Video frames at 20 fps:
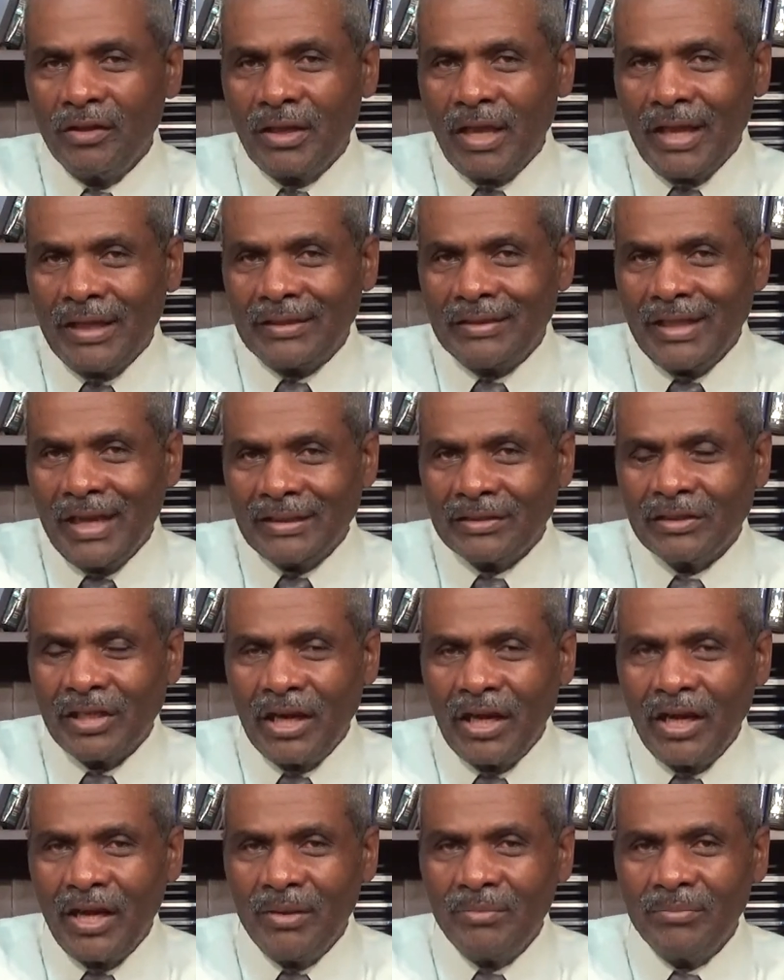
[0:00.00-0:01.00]
at that
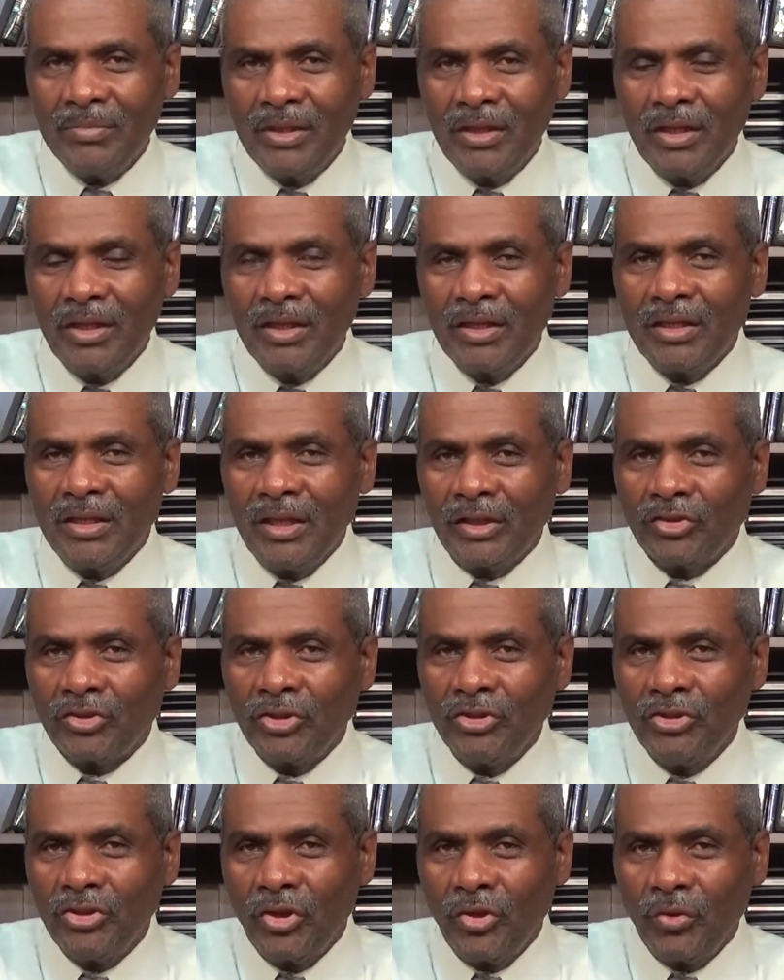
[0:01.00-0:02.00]
time, get to
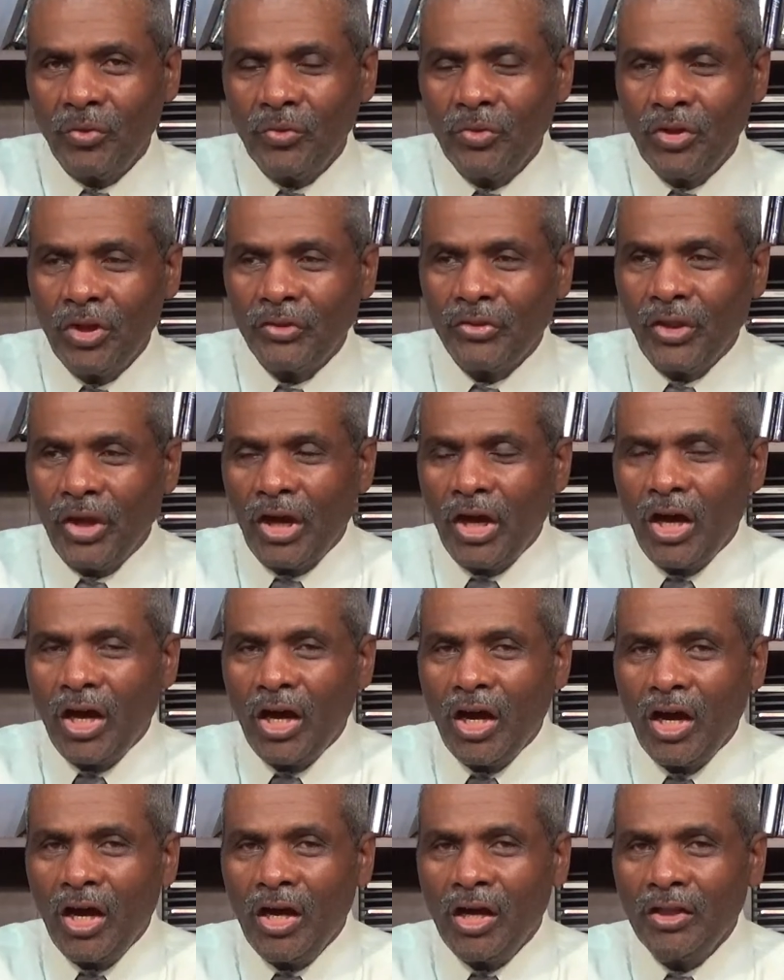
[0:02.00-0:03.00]
know the
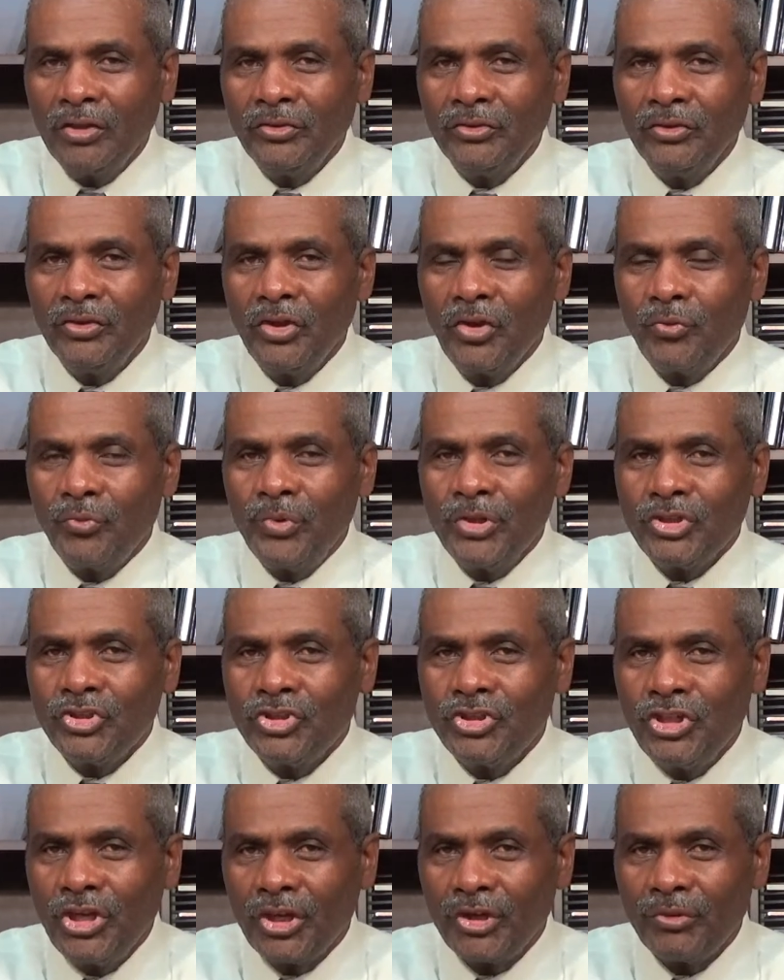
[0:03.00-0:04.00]

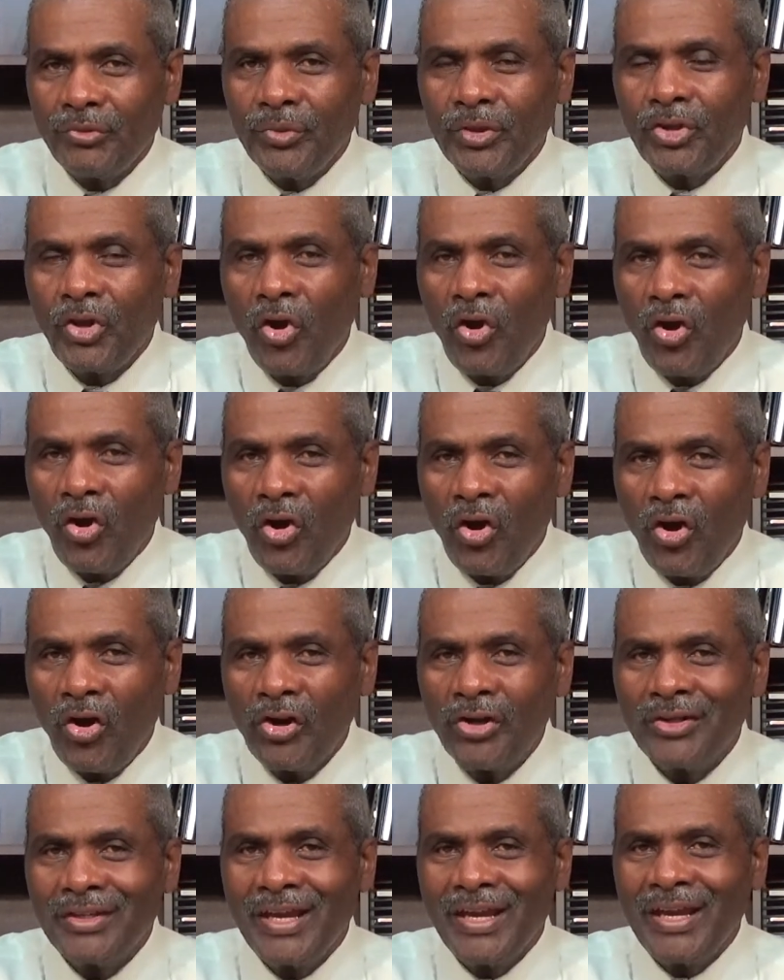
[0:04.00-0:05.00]
unregenerate
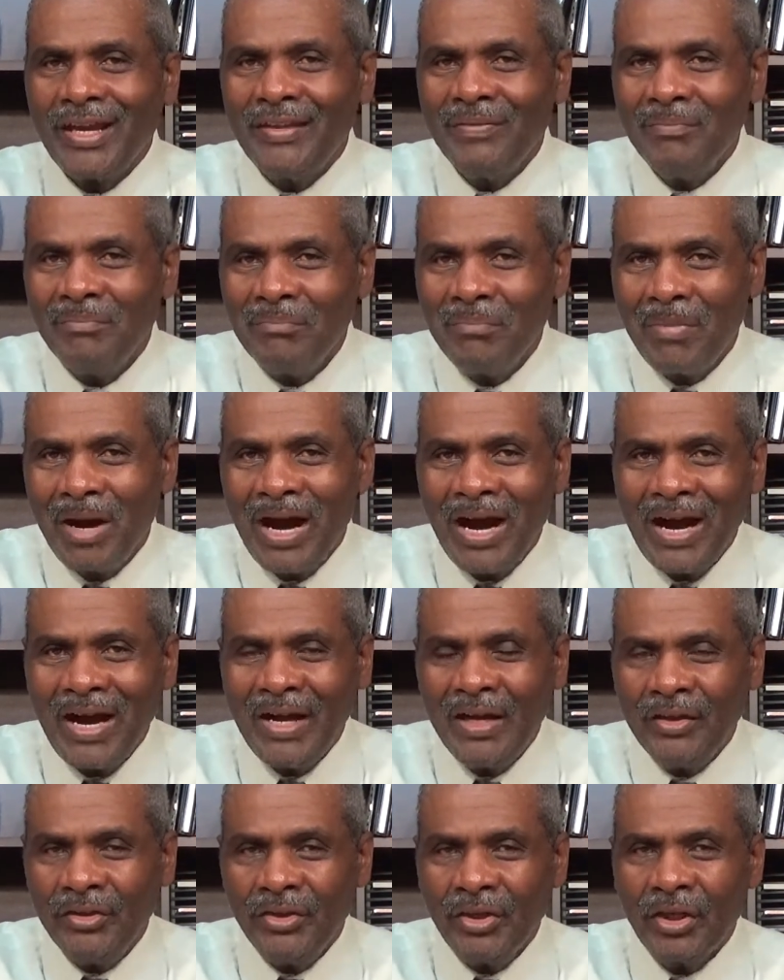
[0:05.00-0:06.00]
heart and
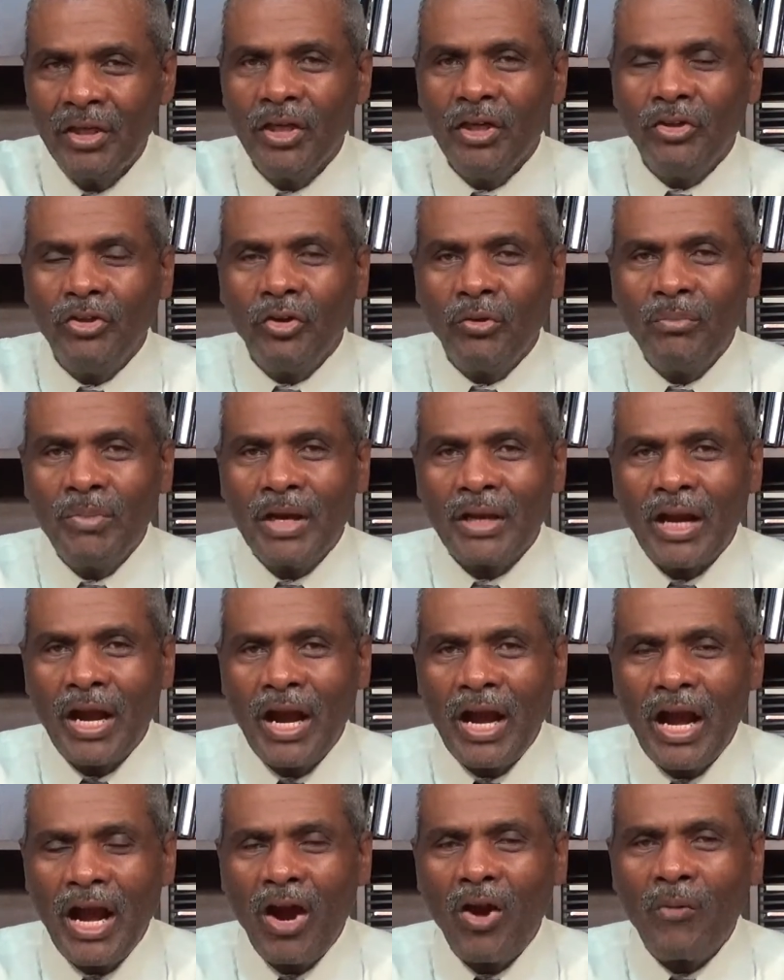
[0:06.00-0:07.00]
mind, no matter
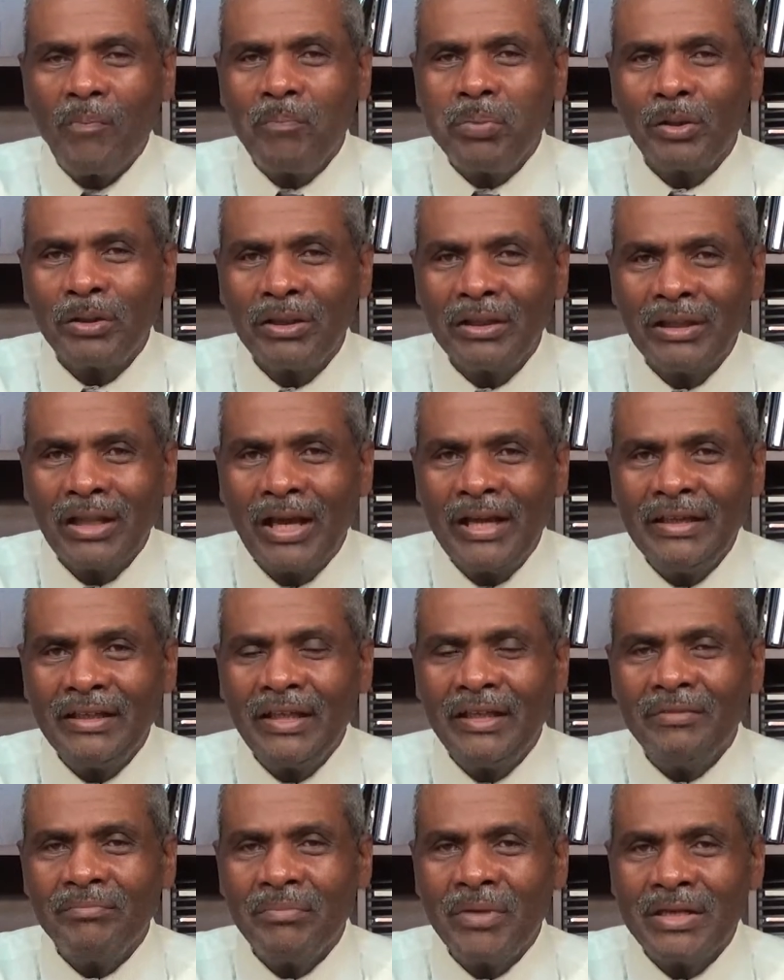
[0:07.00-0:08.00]
how polite
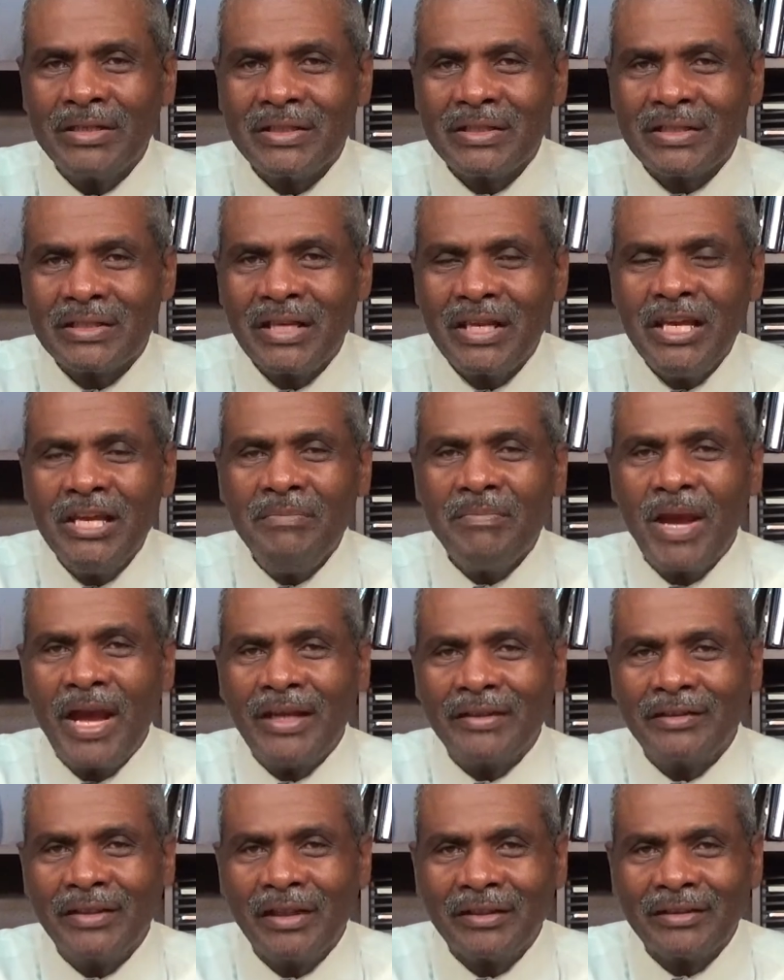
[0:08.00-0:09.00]
it may seem
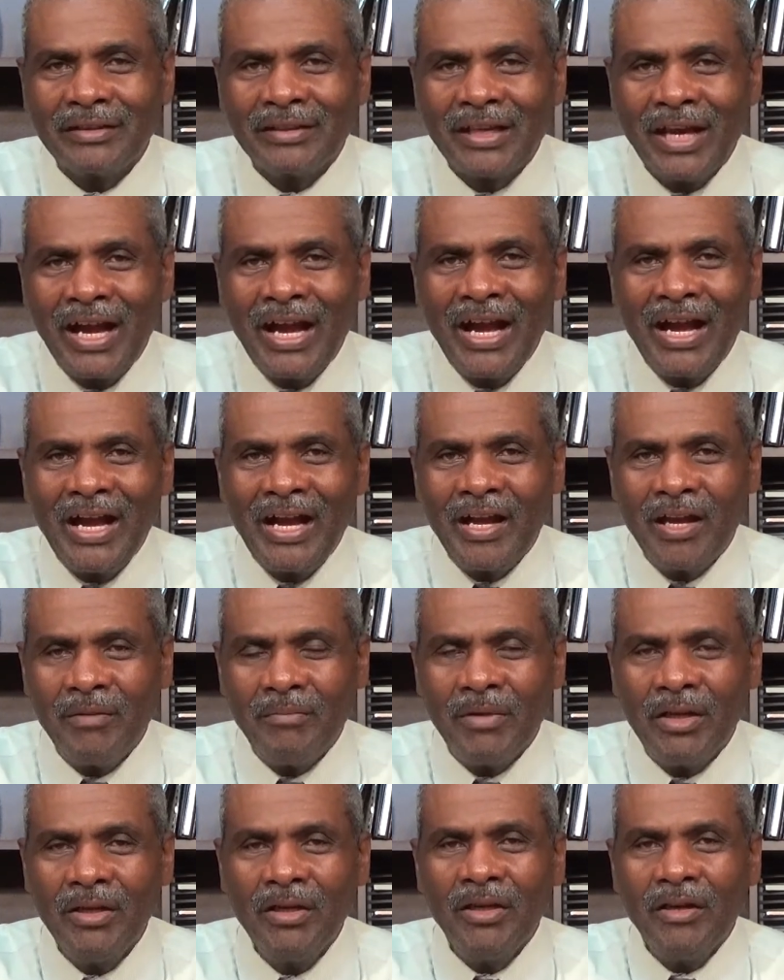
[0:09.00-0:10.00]
at the
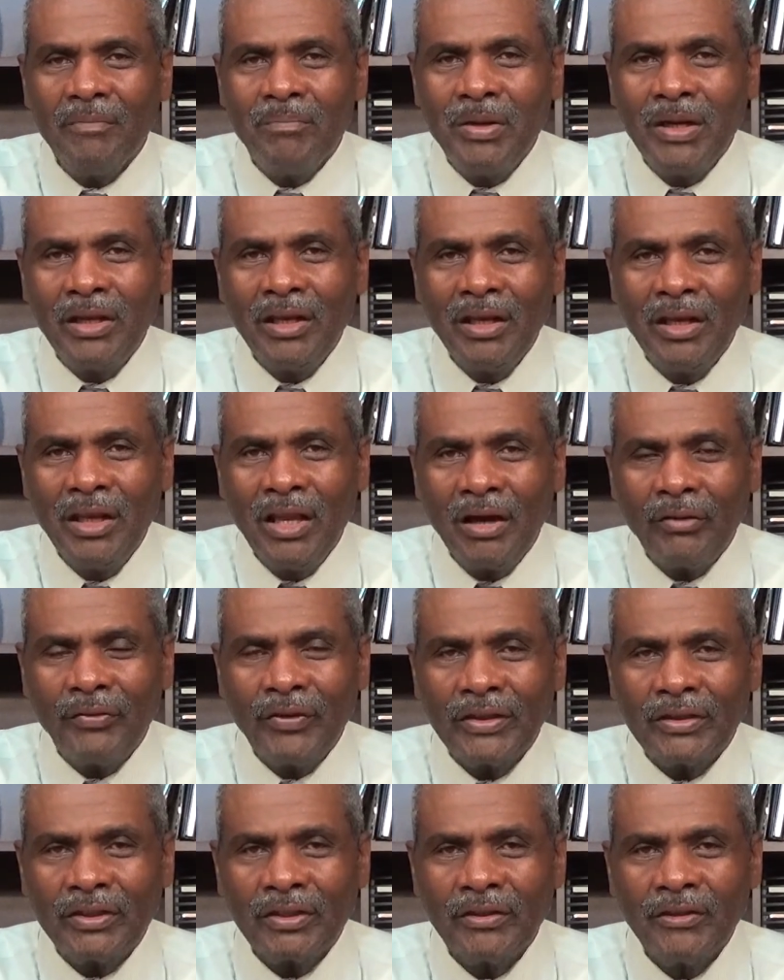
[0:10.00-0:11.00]
time.
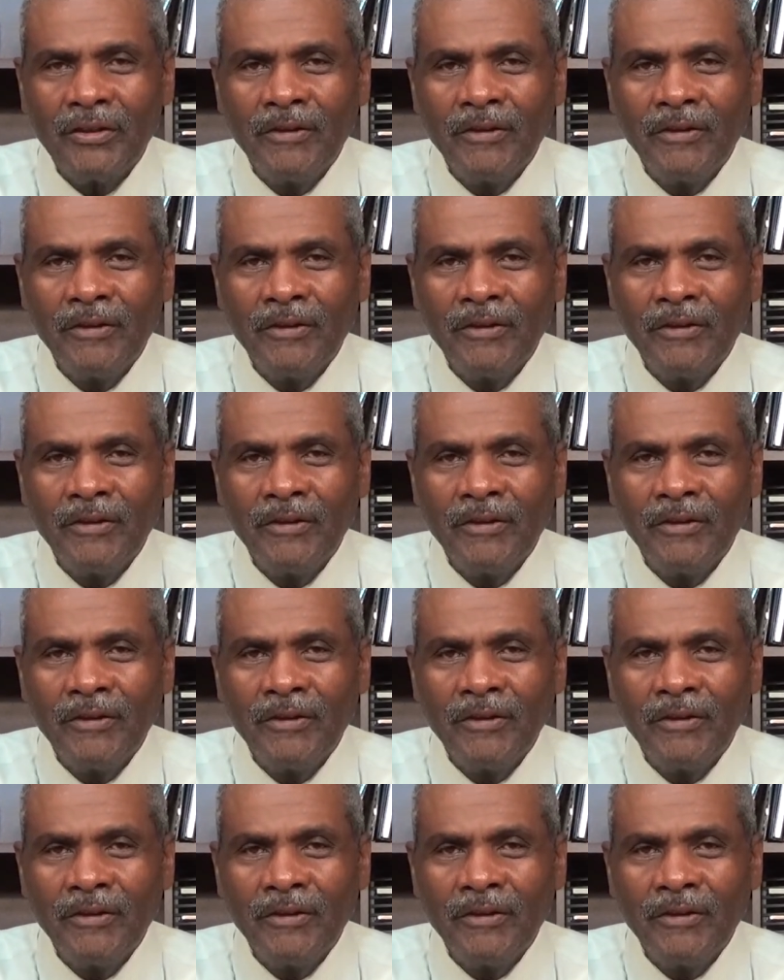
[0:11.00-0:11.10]
Beloved,